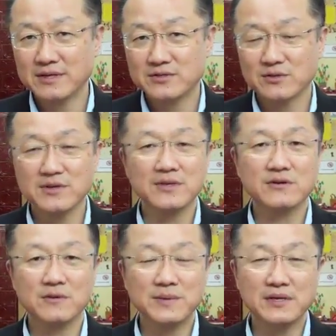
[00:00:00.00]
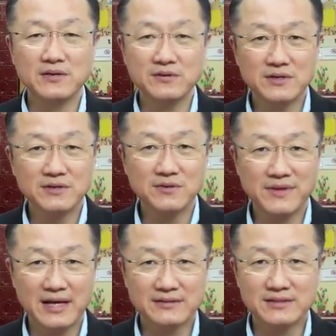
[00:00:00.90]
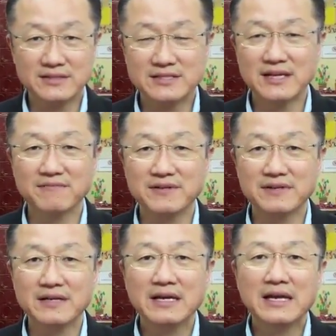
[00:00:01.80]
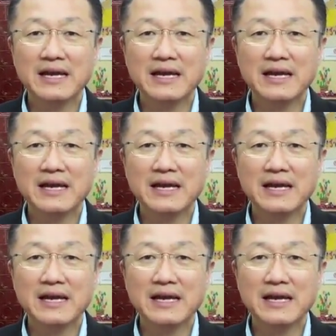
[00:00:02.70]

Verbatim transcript: They joined the European Union in 2007,